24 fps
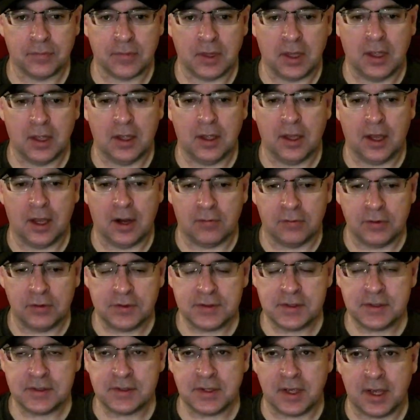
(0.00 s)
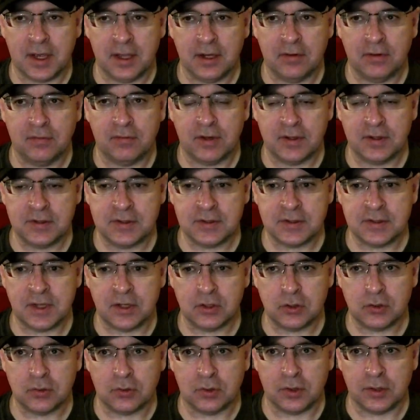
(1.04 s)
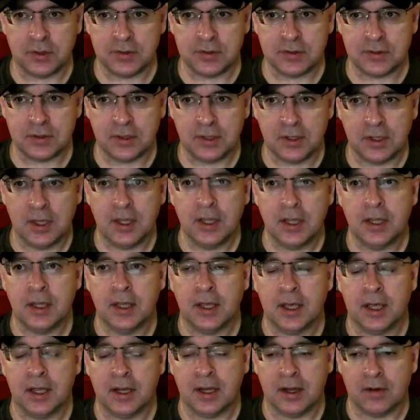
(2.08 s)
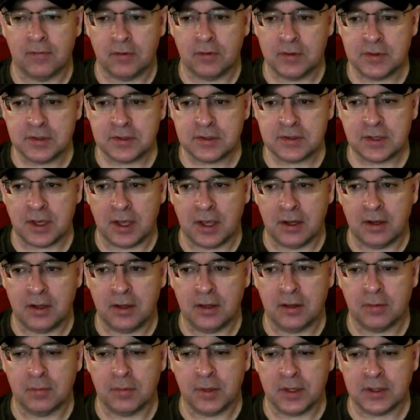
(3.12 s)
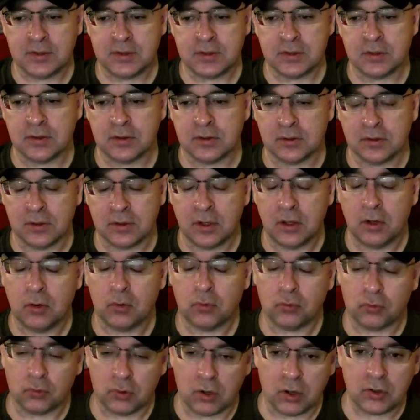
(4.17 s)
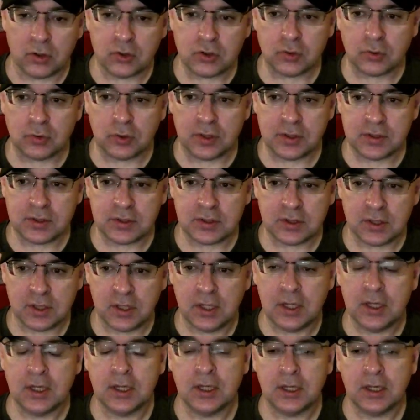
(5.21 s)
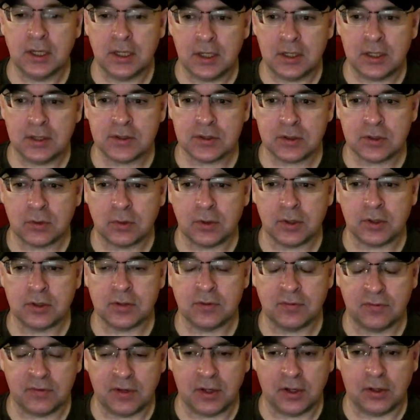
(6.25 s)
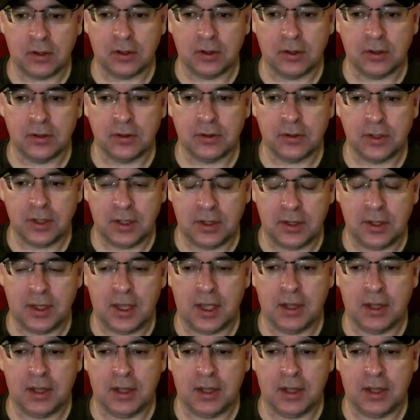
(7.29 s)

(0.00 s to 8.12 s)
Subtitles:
Every society faces that choice, and every society that makes the wrong choice is going to fail in the end.